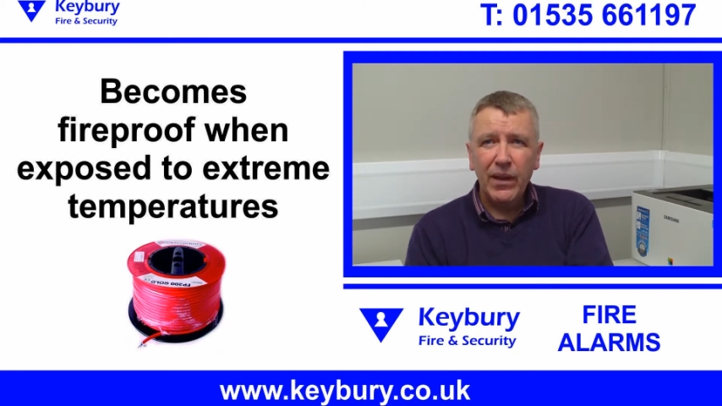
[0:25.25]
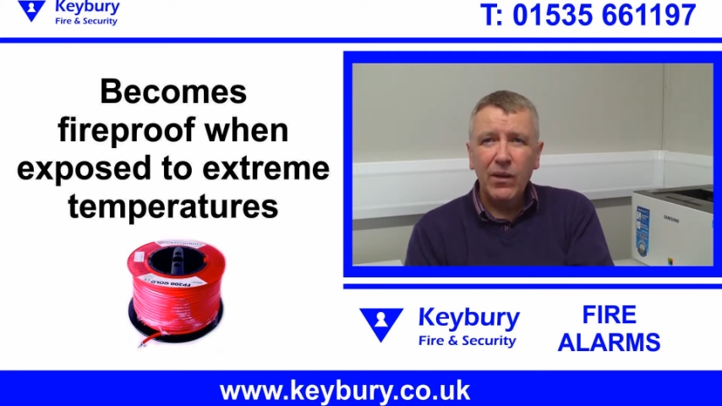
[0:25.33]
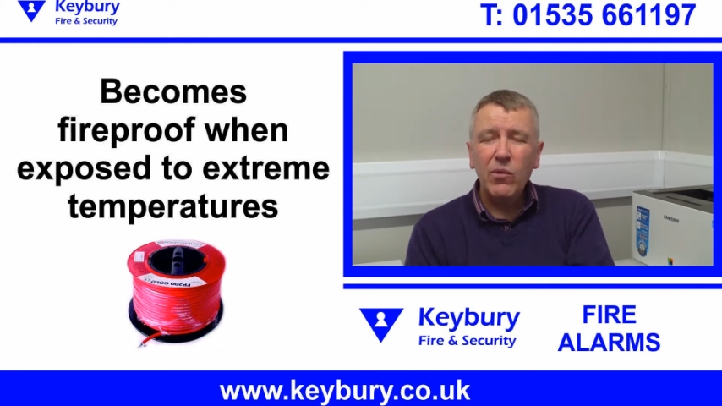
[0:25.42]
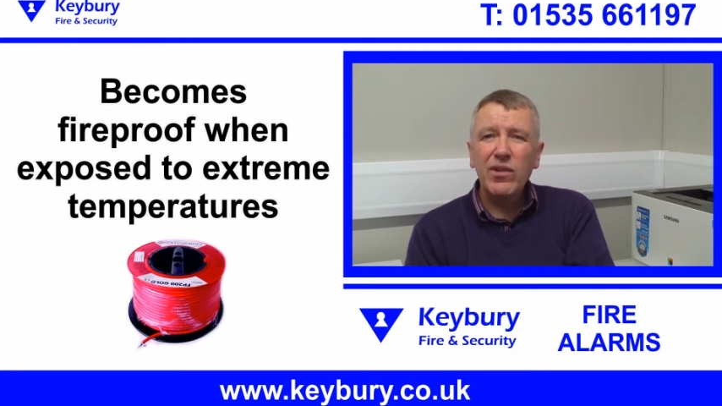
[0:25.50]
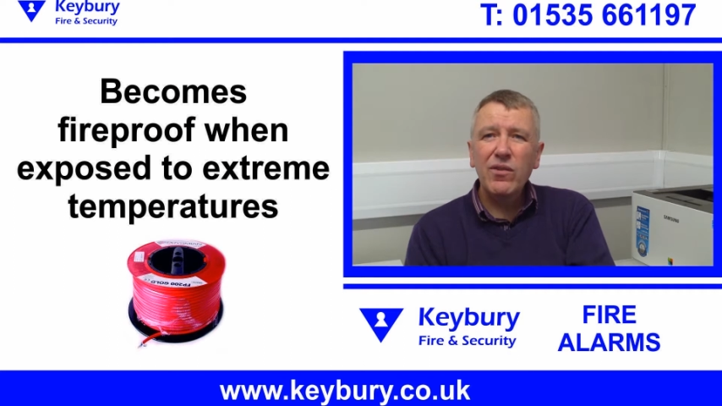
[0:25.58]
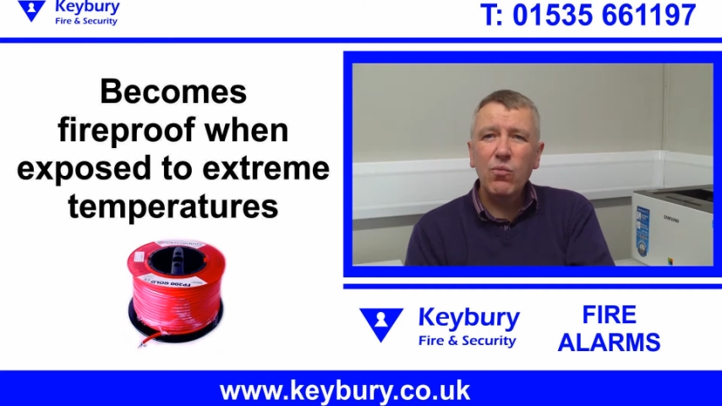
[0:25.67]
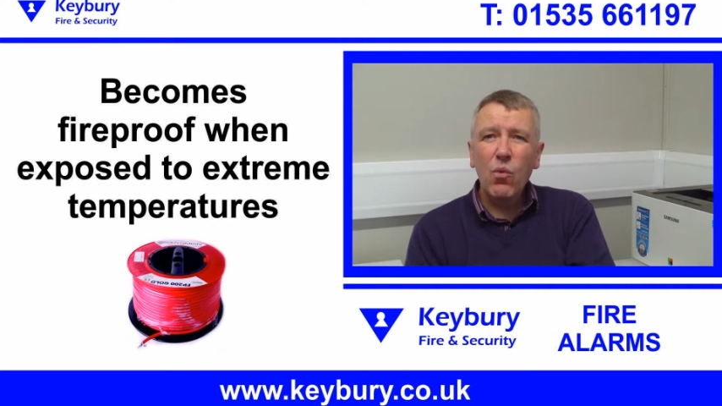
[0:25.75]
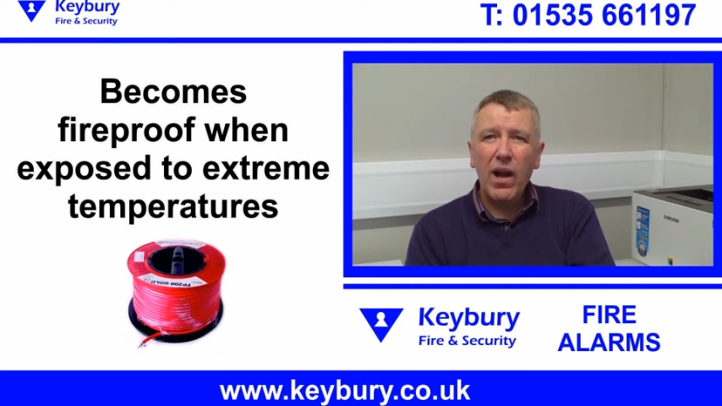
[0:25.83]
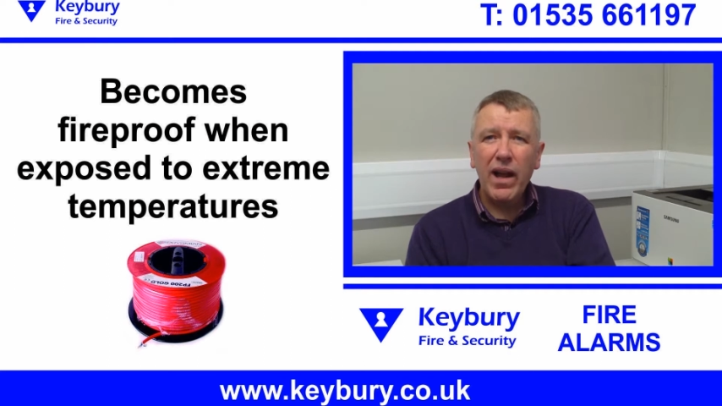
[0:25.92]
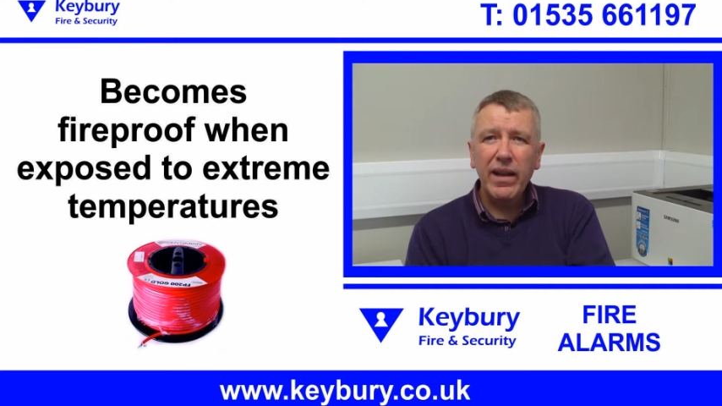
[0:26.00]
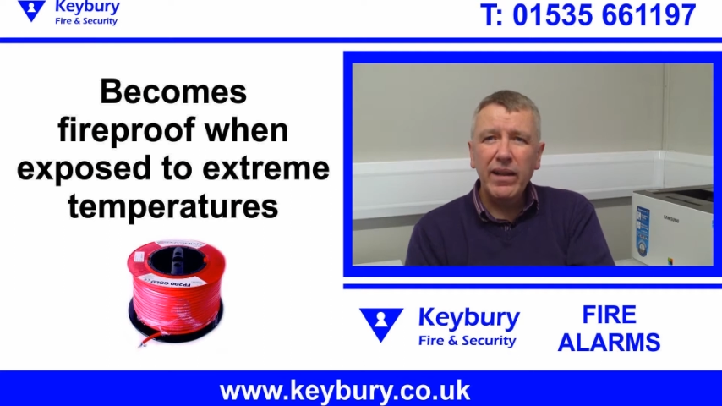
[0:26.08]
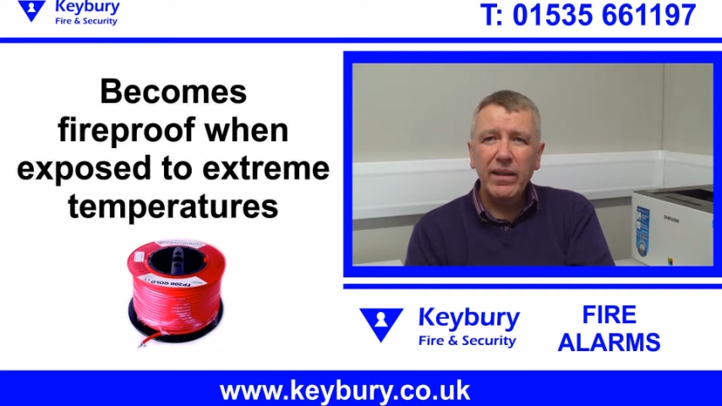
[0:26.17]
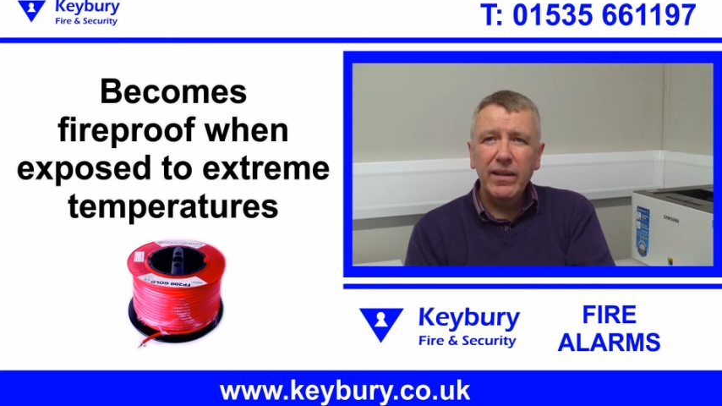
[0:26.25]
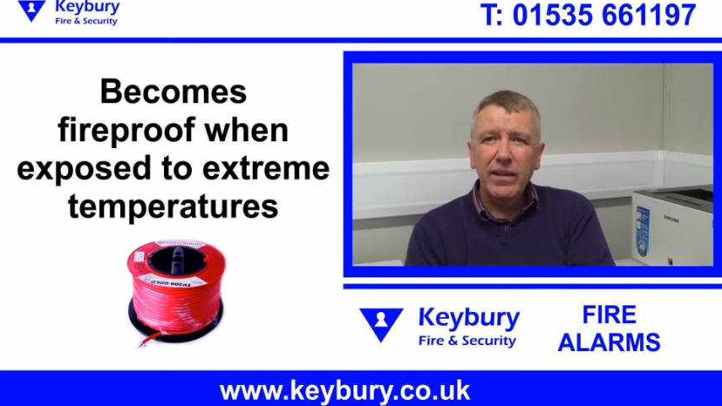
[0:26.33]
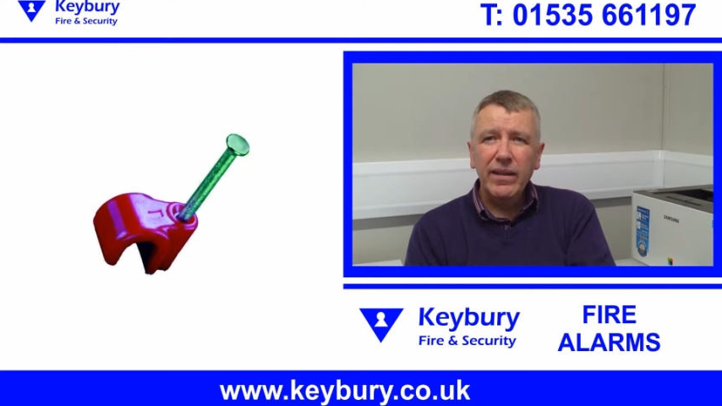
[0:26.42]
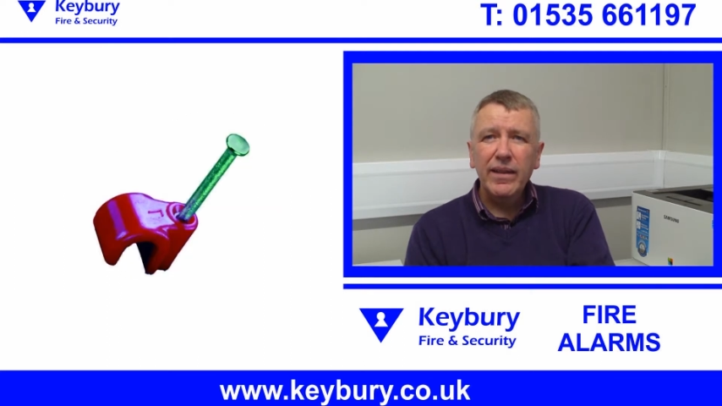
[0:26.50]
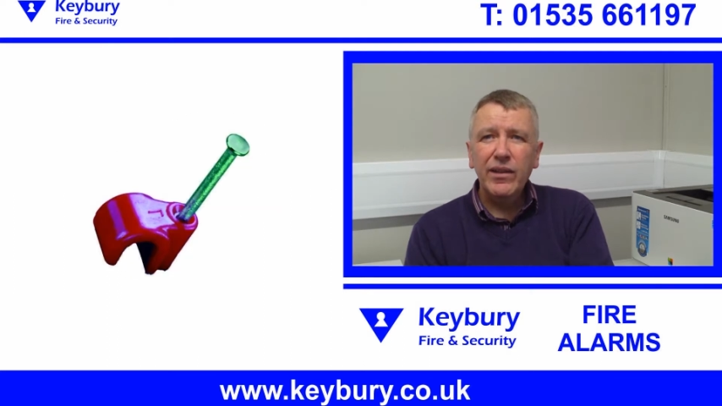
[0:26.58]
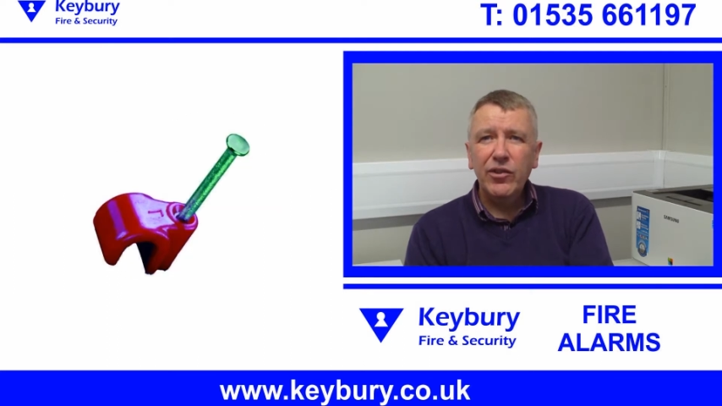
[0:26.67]
which is why
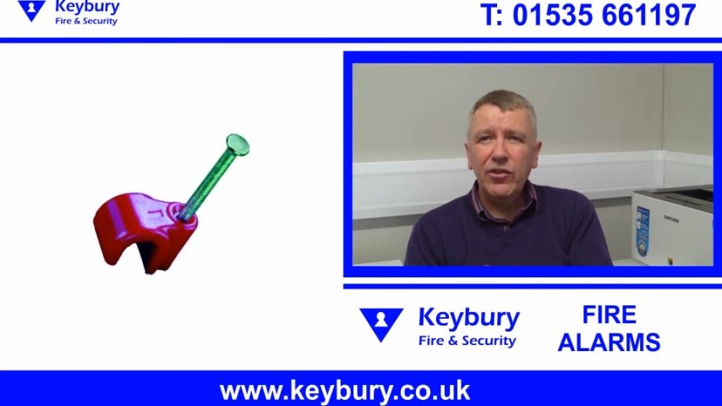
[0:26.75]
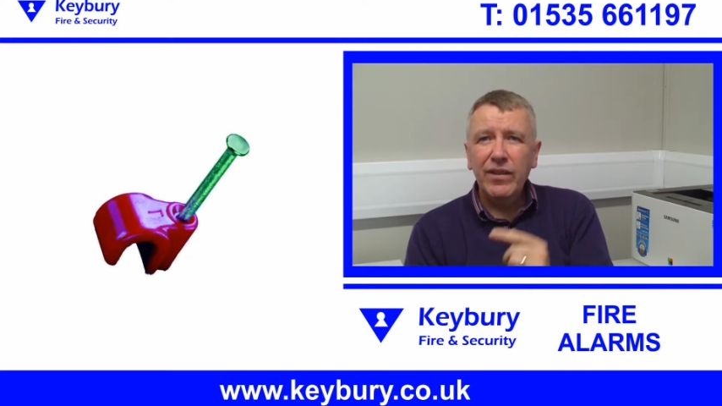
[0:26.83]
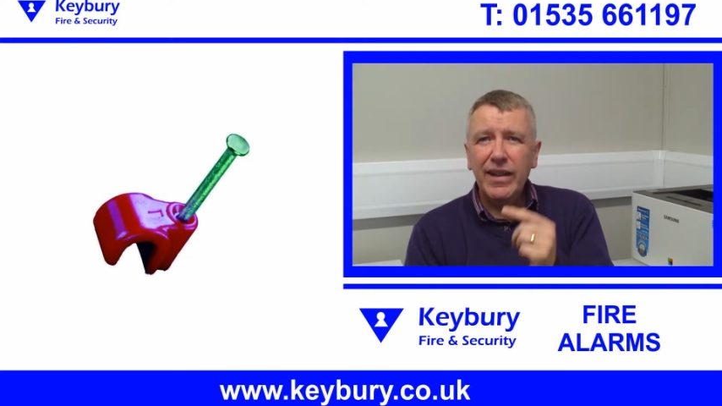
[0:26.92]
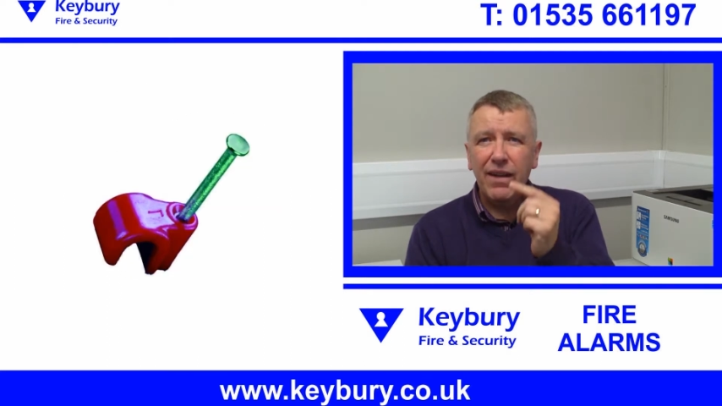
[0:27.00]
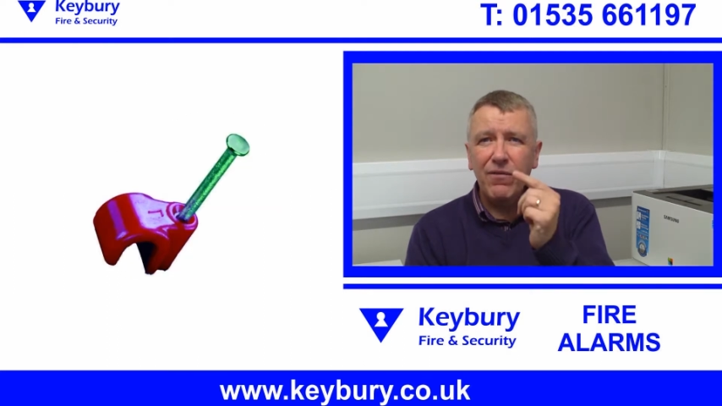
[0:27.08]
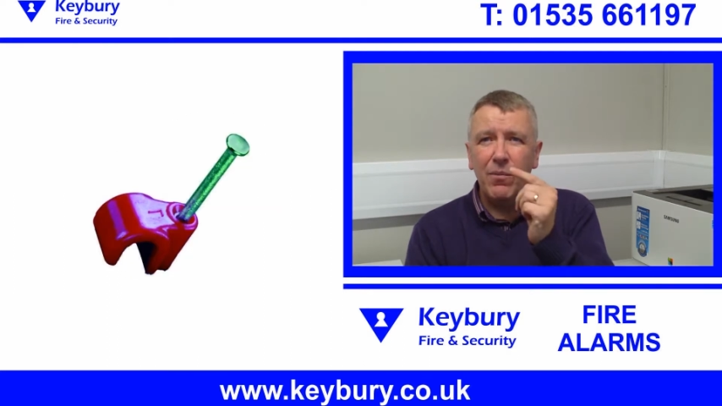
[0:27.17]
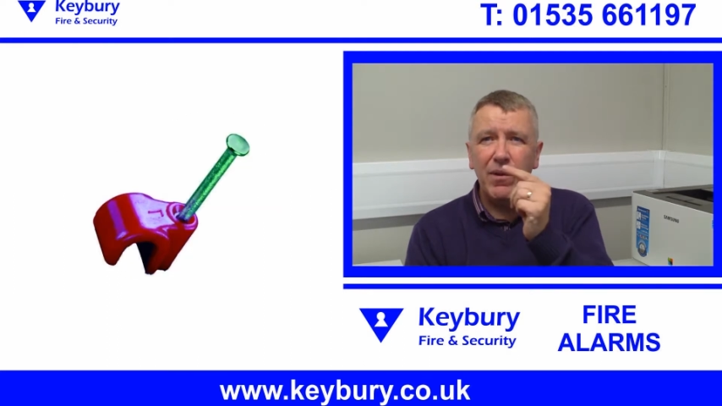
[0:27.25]
it should never be